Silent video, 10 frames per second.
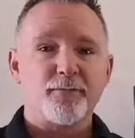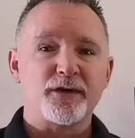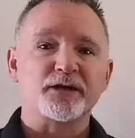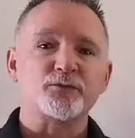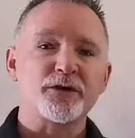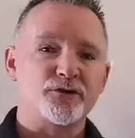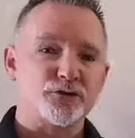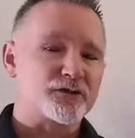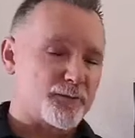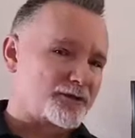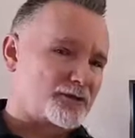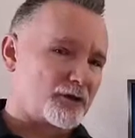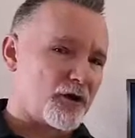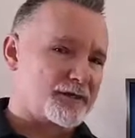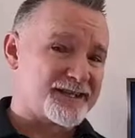Because we do
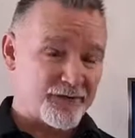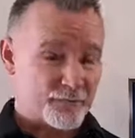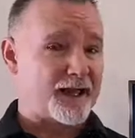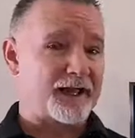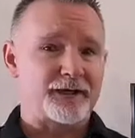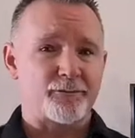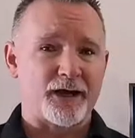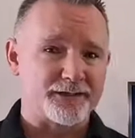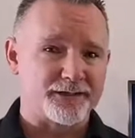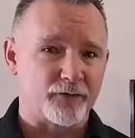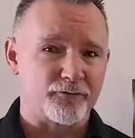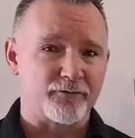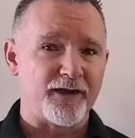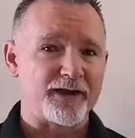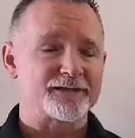specialise in reality-based
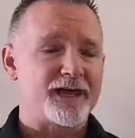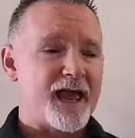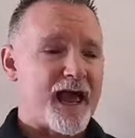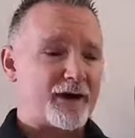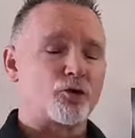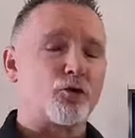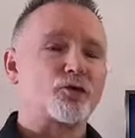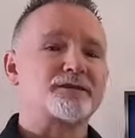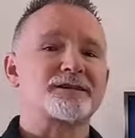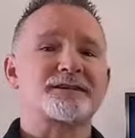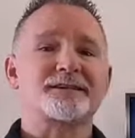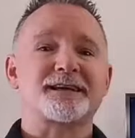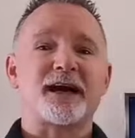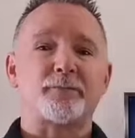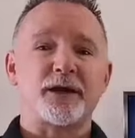self-defence, our courses are
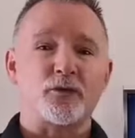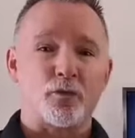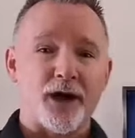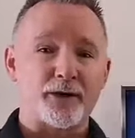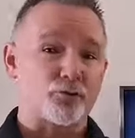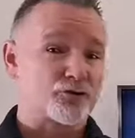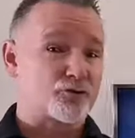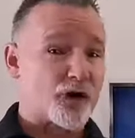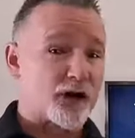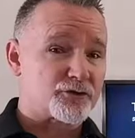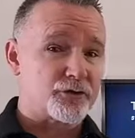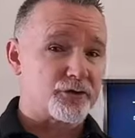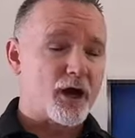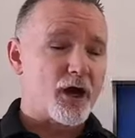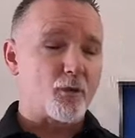set up in a way or
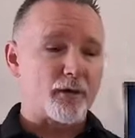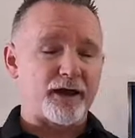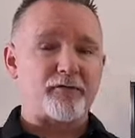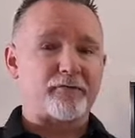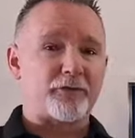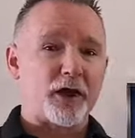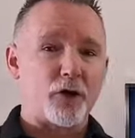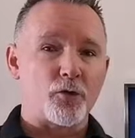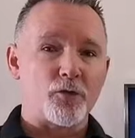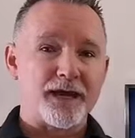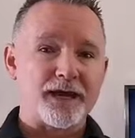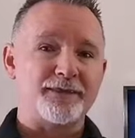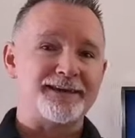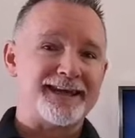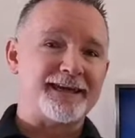structured where they flow
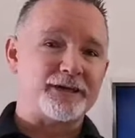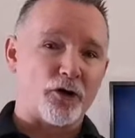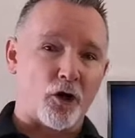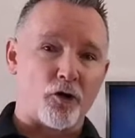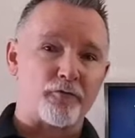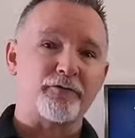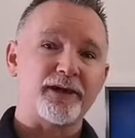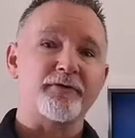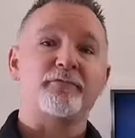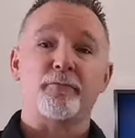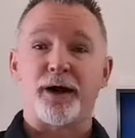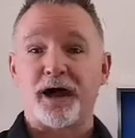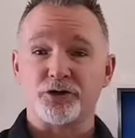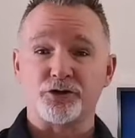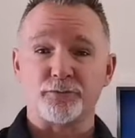in the need of
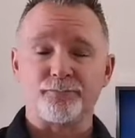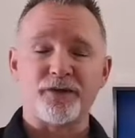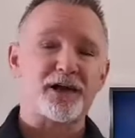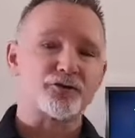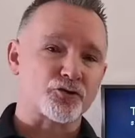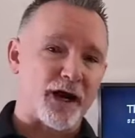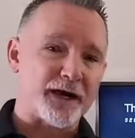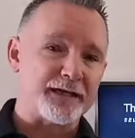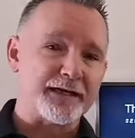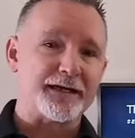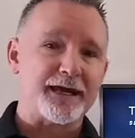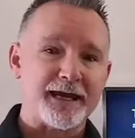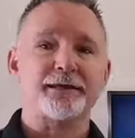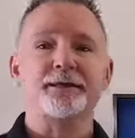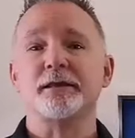information and training
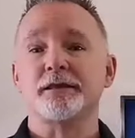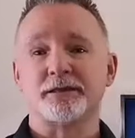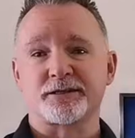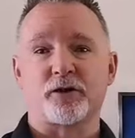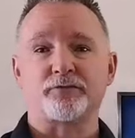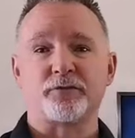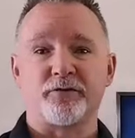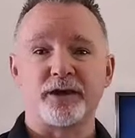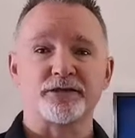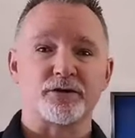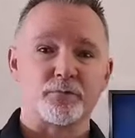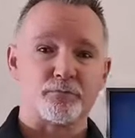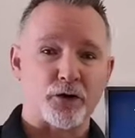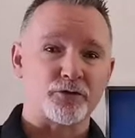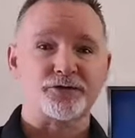in the self-defence
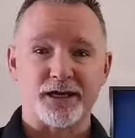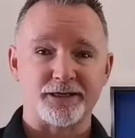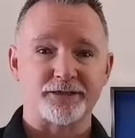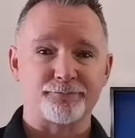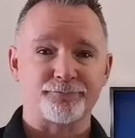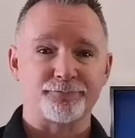process.